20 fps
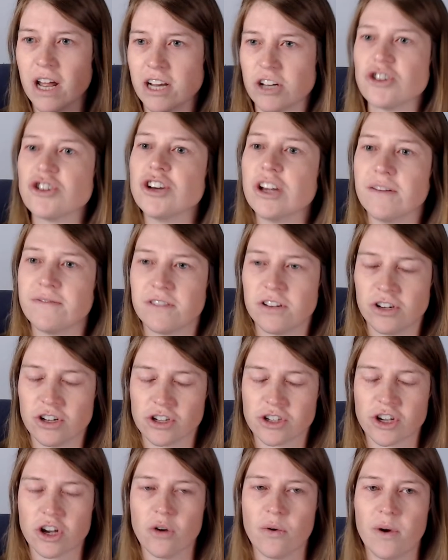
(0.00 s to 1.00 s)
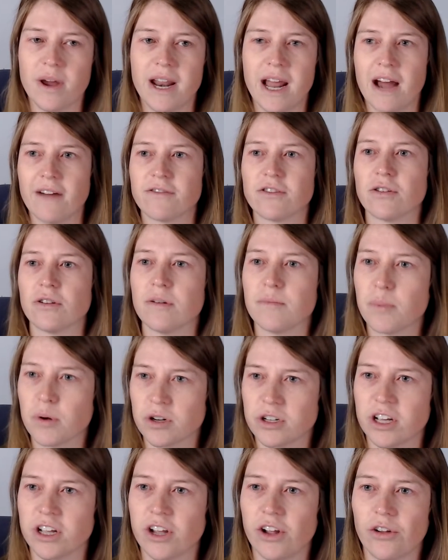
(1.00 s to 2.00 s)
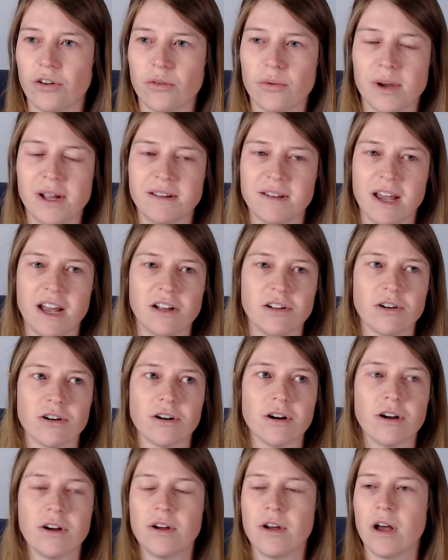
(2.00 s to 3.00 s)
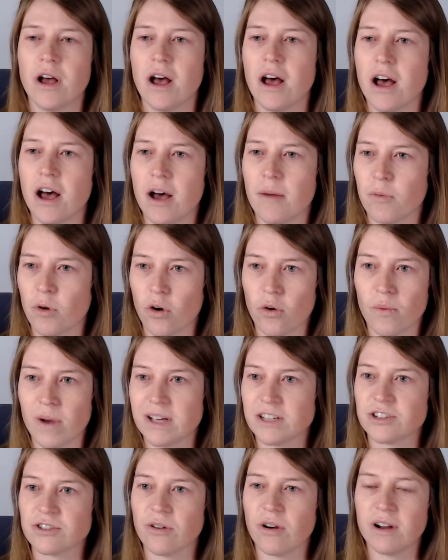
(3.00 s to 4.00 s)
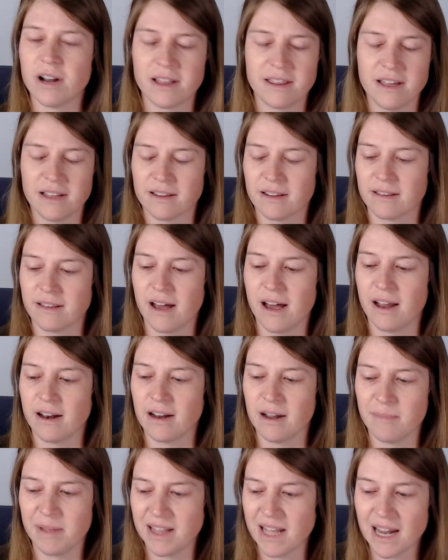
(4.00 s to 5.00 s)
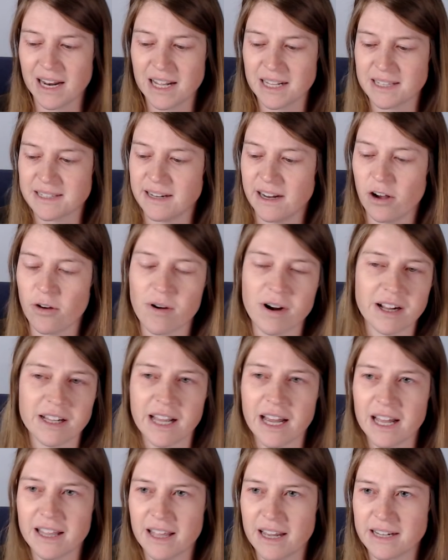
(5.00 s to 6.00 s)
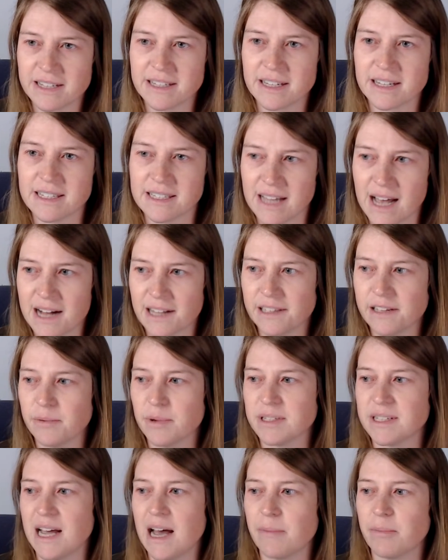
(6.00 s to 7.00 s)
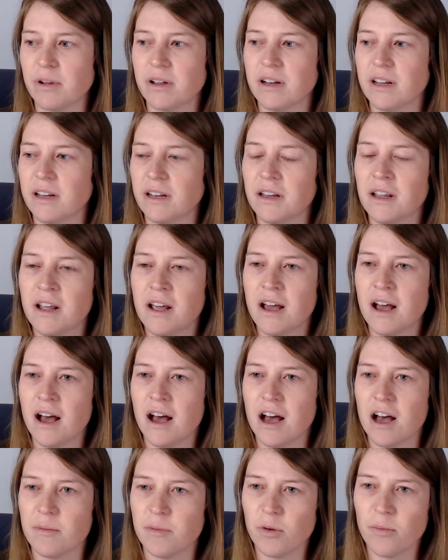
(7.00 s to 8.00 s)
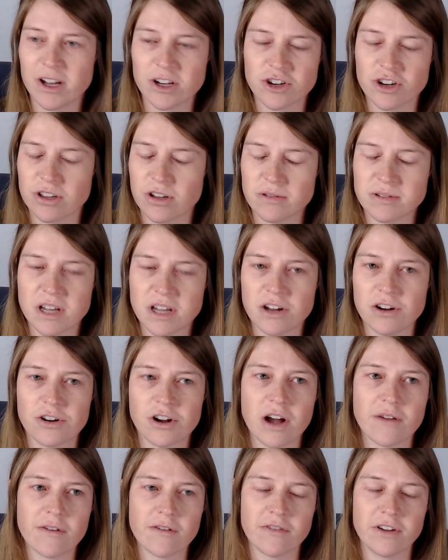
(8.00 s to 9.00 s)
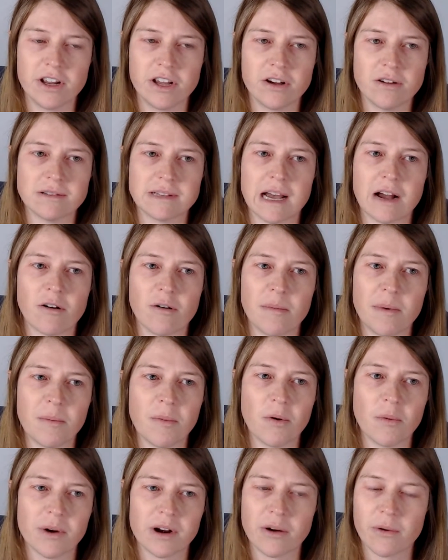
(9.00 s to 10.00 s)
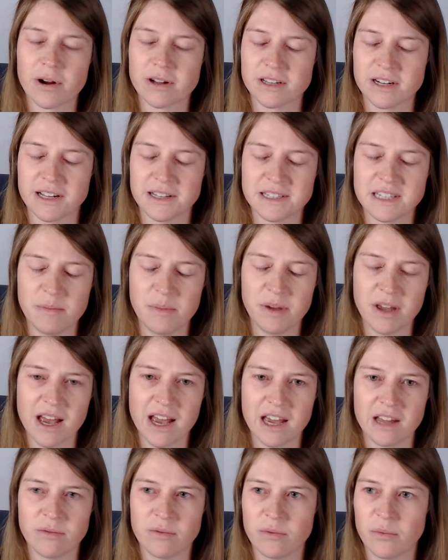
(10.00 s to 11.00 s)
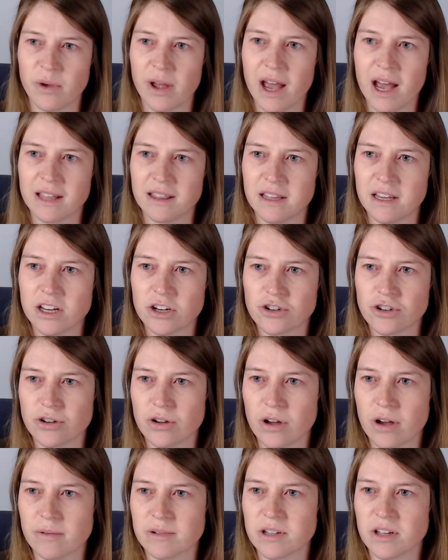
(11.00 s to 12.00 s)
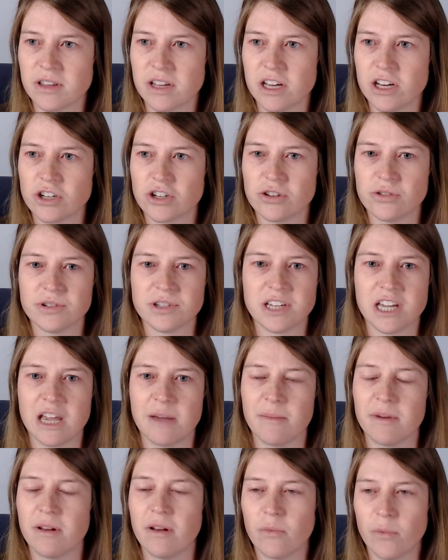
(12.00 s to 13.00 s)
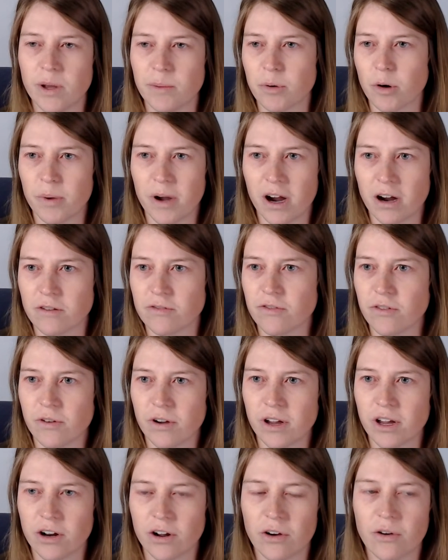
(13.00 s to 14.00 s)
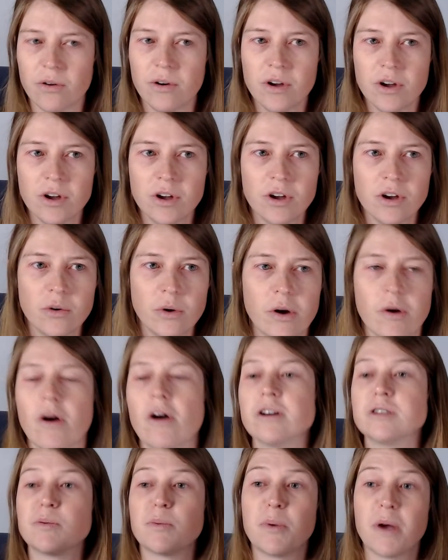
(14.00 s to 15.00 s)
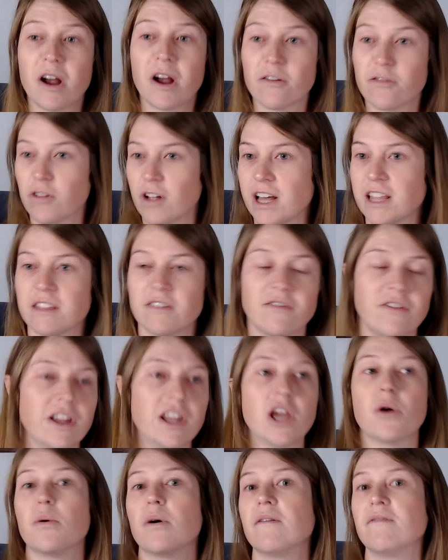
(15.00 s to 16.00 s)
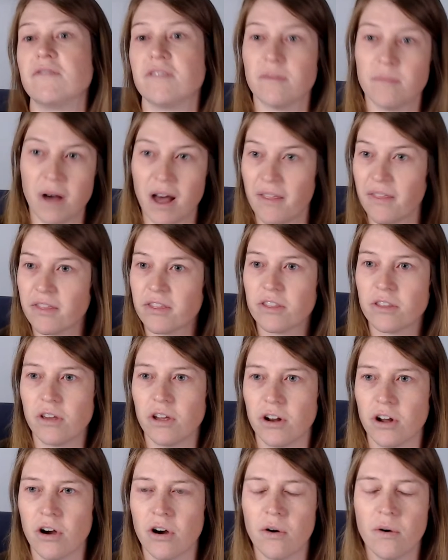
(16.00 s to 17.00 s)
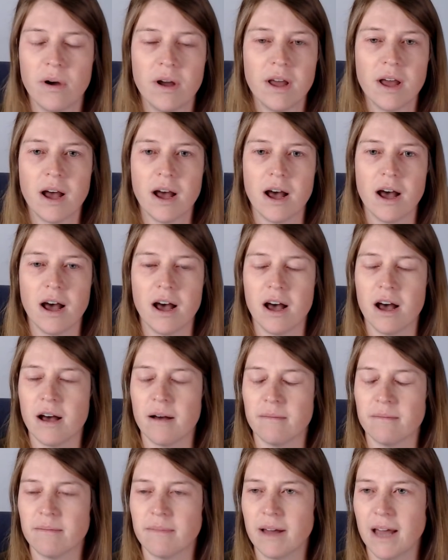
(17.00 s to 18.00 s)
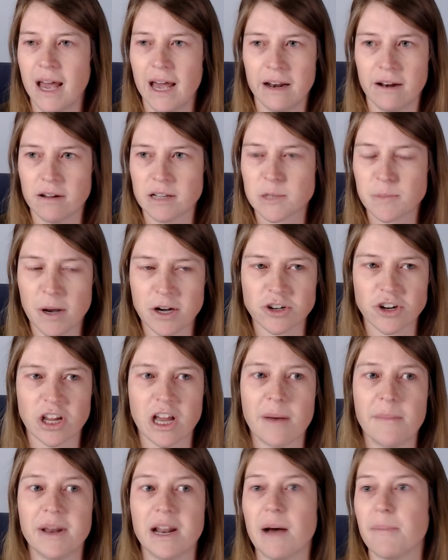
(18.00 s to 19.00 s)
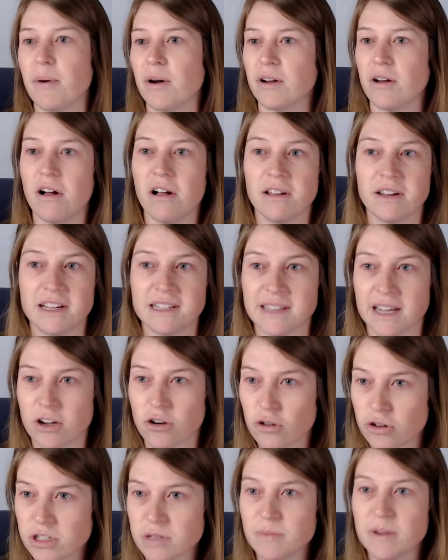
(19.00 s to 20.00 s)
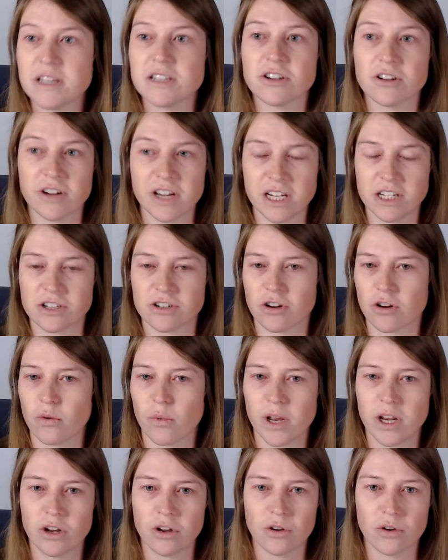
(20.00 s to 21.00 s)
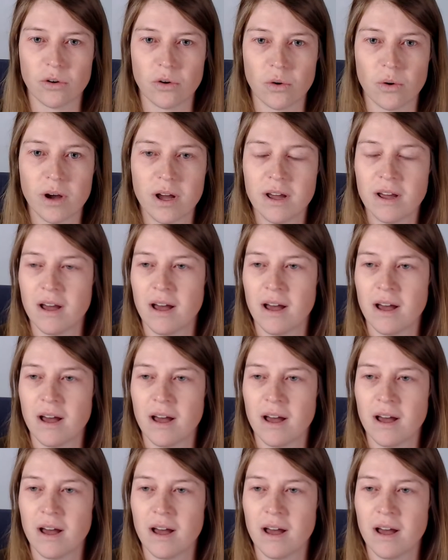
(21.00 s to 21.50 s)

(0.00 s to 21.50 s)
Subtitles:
shift to just going after a particular retailer or a restaurant, I think that hits the nail right in the head. That is exactly what's happened. And you mentioned those undercover videos. I remember when I worked at NCBA and we had I was on the issues team, and we prepared for, we were always prepared for like the video of the month, and especially coming up on holidays like Christmas or Easter, we knew